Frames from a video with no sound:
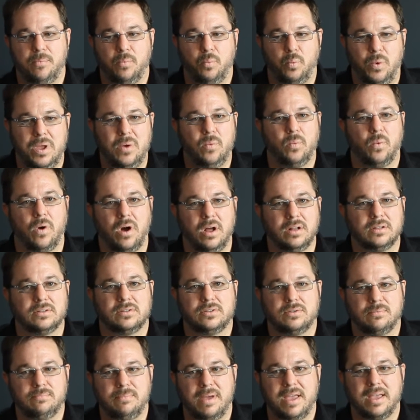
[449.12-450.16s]
We want
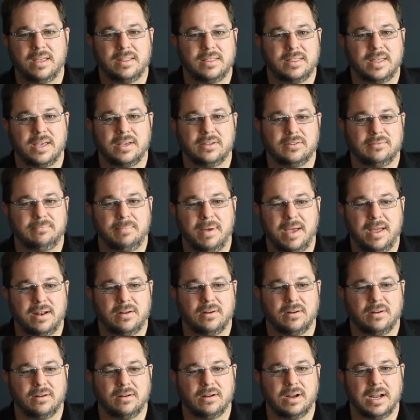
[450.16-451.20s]
to make things
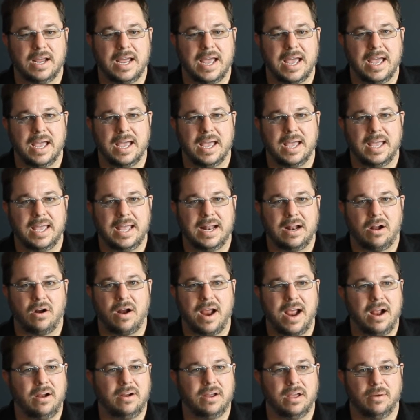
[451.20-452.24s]
better in our
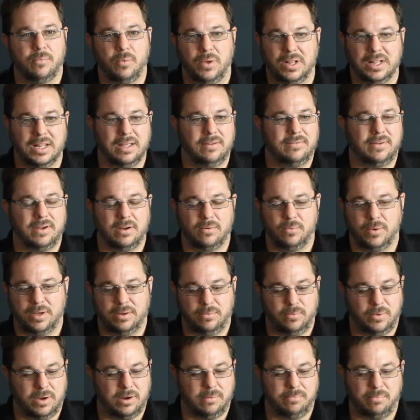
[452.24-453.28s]
area. We live here,
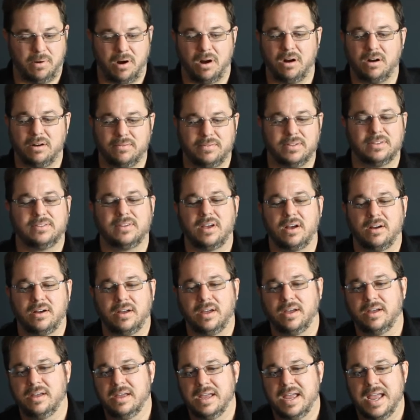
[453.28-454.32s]
we are part of this
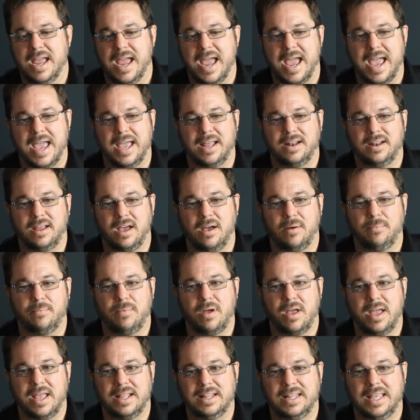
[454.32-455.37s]
area, and
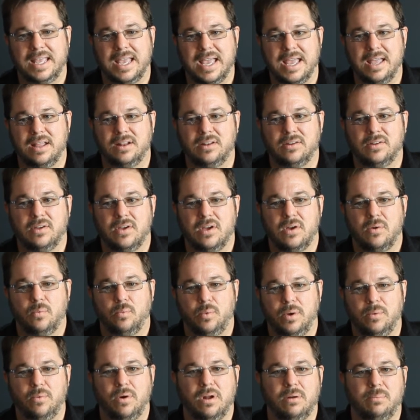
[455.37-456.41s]
in the end,
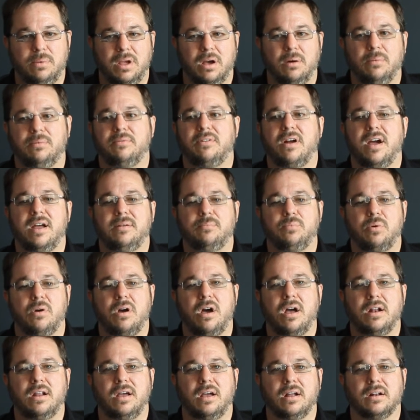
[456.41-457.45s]
we want to be able to provide
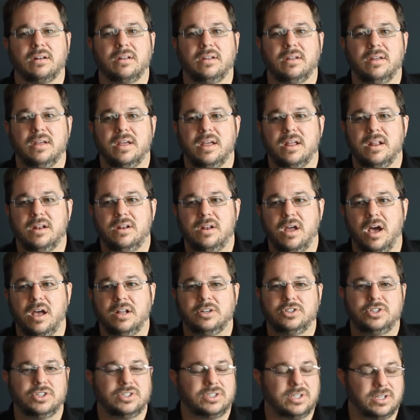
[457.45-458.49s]
product, not
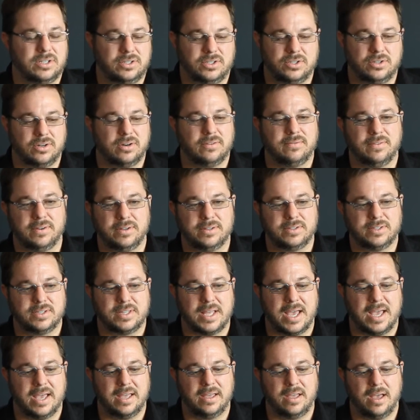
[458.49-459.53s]
just a service
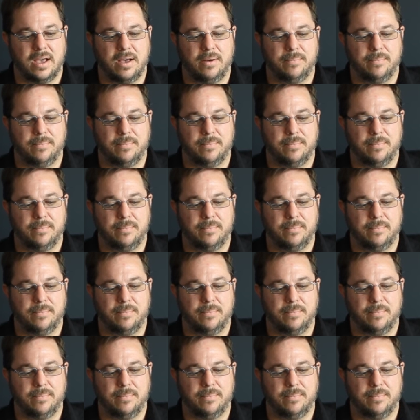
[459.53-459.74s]
that